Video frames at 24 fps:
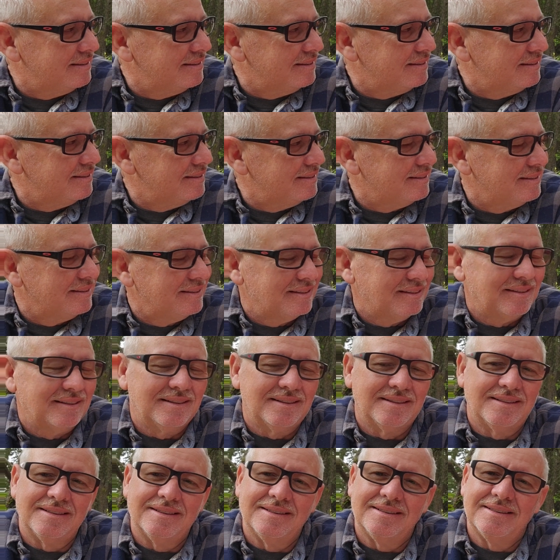
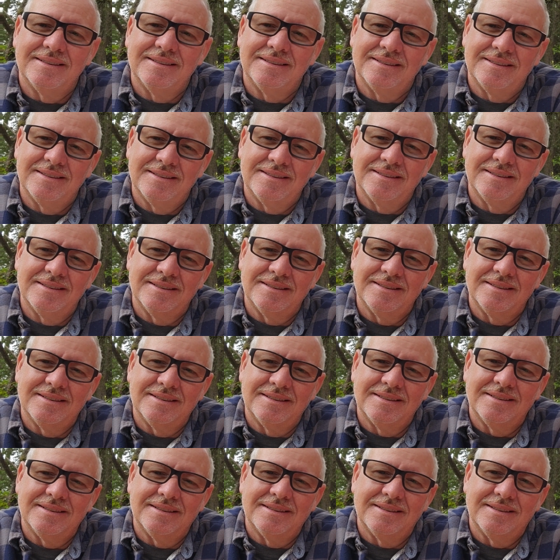
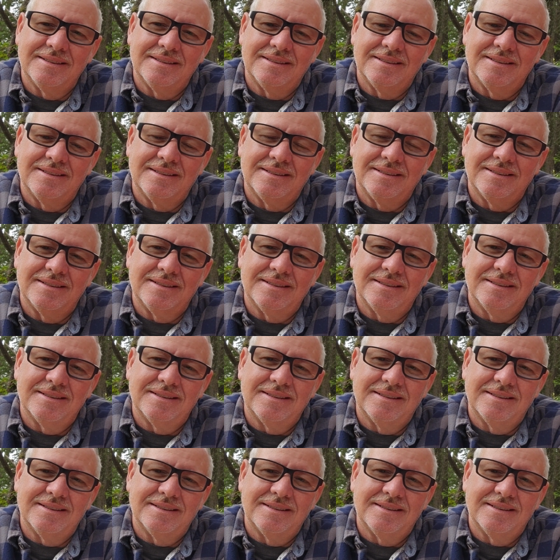
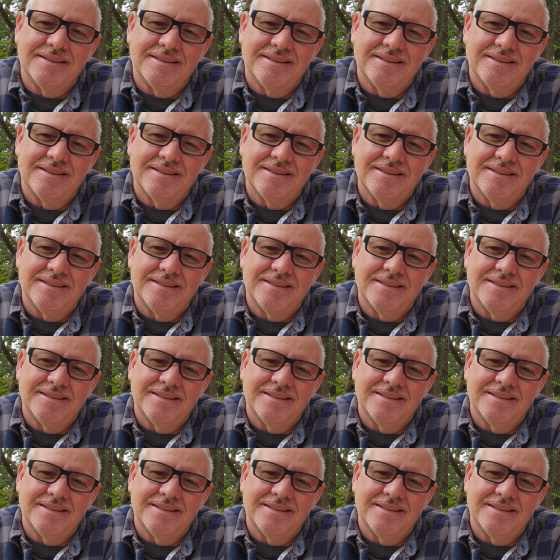(silent)